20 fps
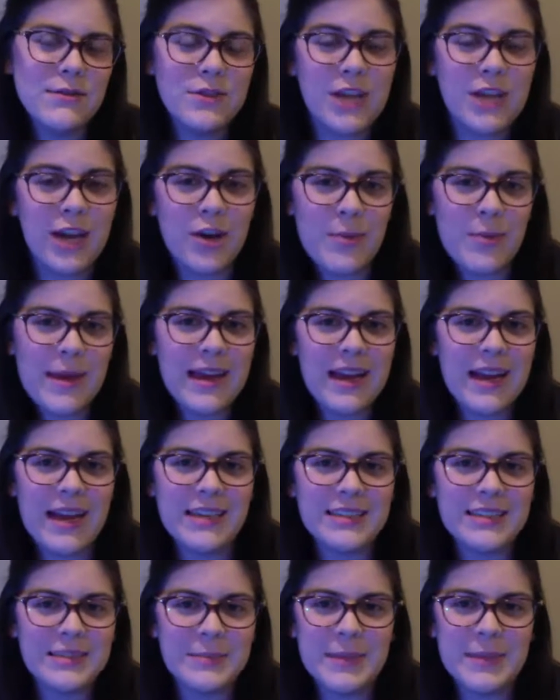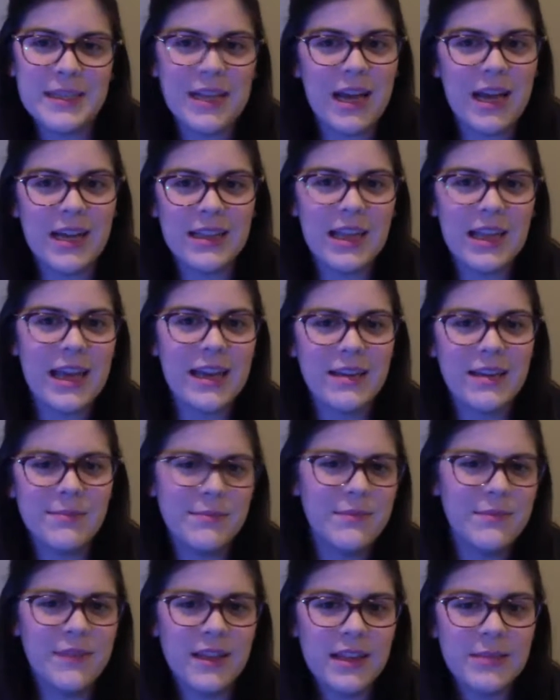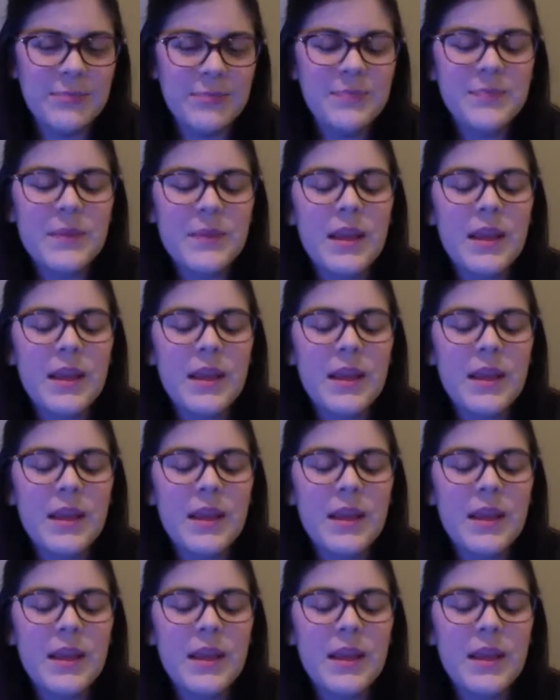Shadow Man-esque, but not like villain.